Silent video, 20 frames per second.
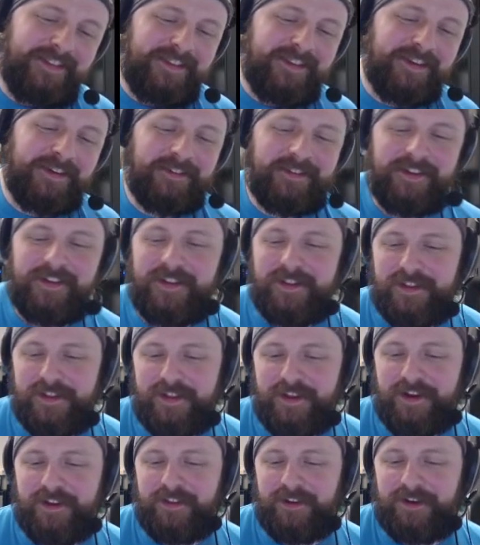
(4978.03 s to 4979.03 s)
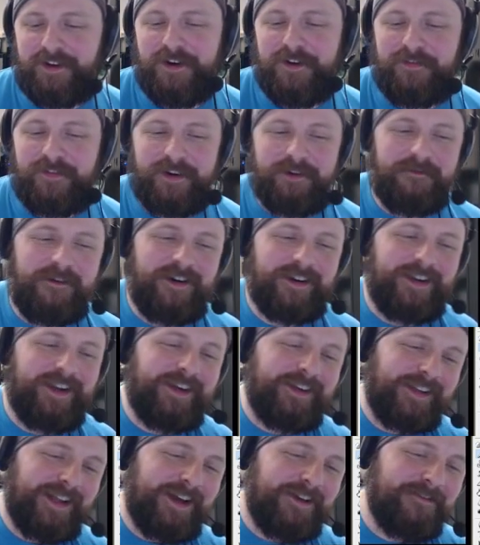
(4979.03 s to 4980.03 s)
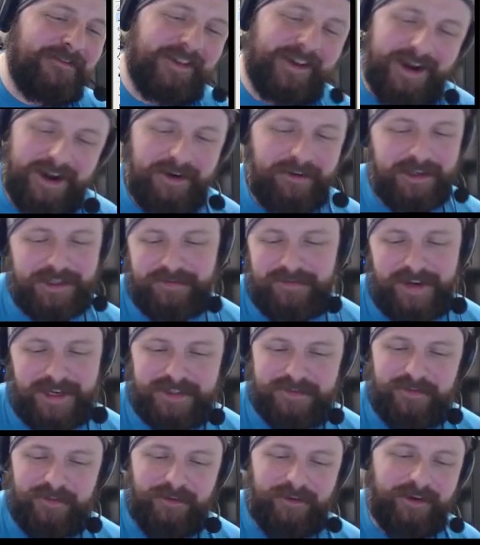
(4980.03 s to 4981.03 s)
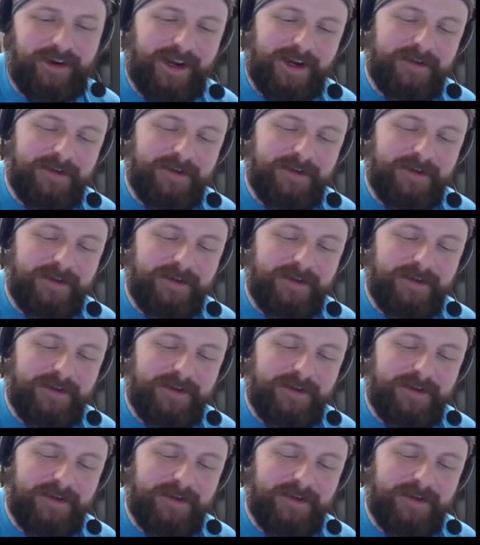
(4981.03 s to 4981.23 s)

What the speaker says: the goofy wonky clown one. I always fast forward,